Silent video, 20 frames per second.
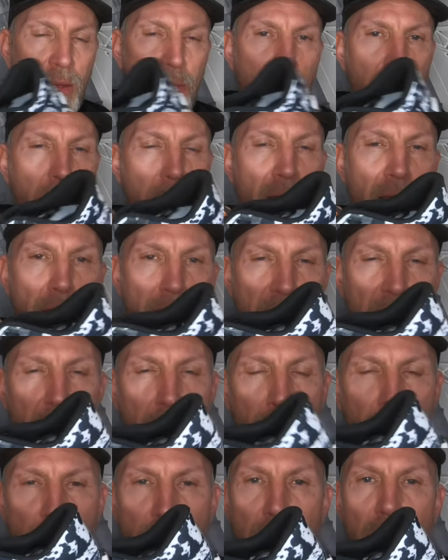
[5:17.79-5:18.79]
maybe I'm
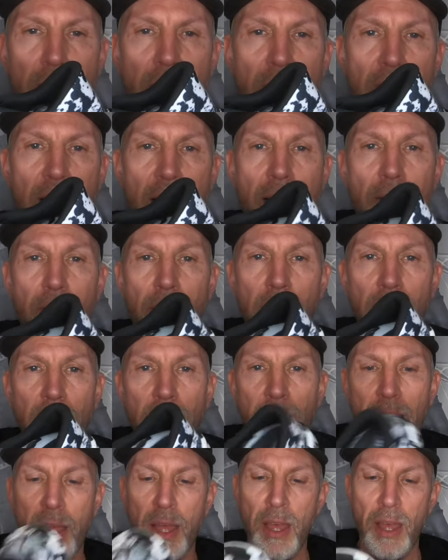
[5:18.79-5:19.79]
pushing on this area,
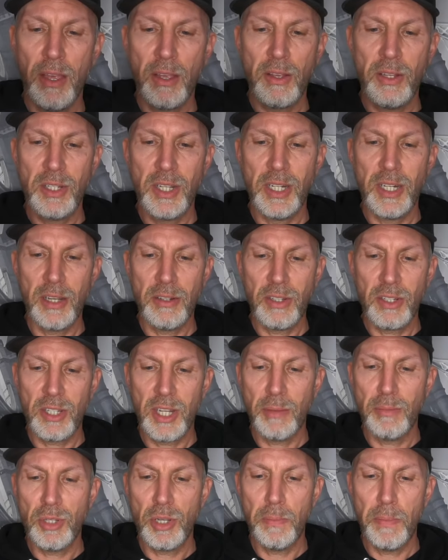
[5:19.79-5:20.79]
because there doesn't
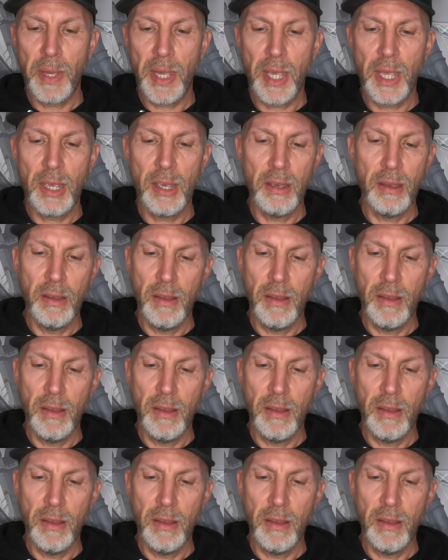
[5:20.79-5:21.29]
seem to be